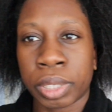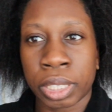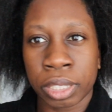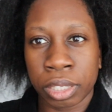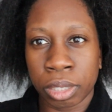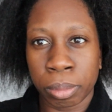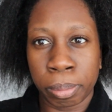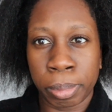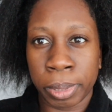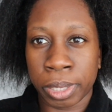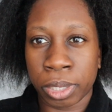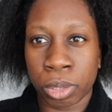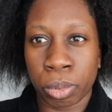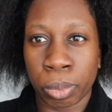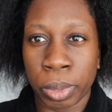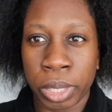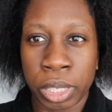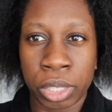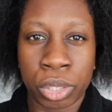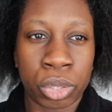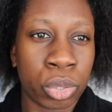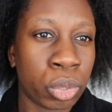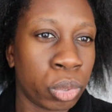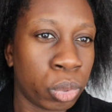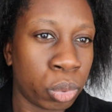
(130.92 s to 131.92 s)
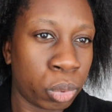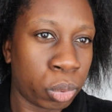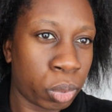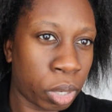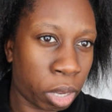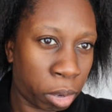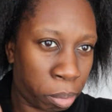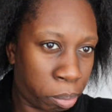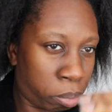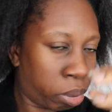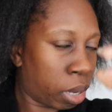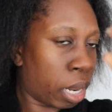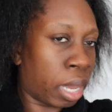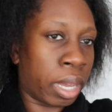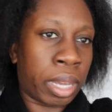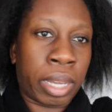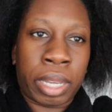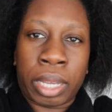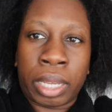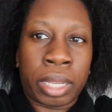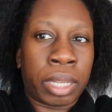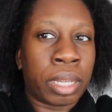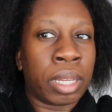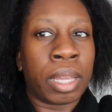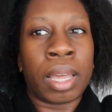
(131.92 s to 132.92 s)
That's the best way to
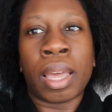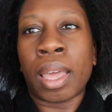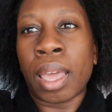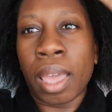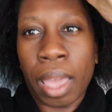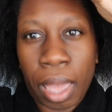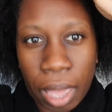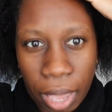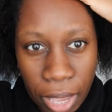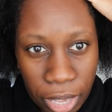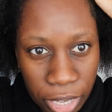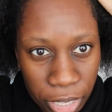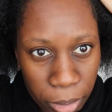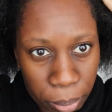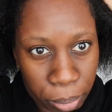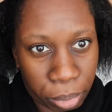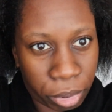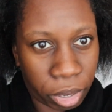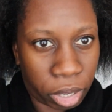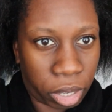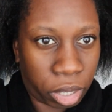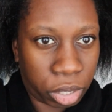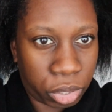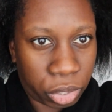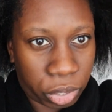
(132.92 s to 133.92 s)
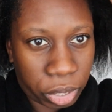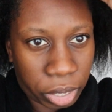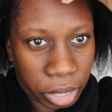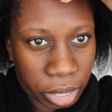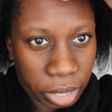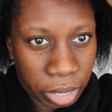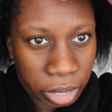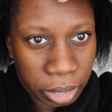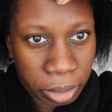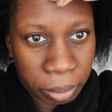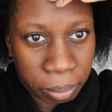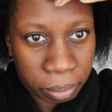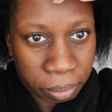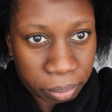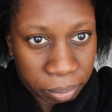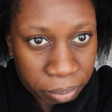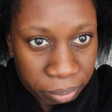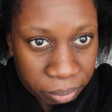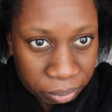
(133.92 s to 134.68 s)
apply any product to your hair,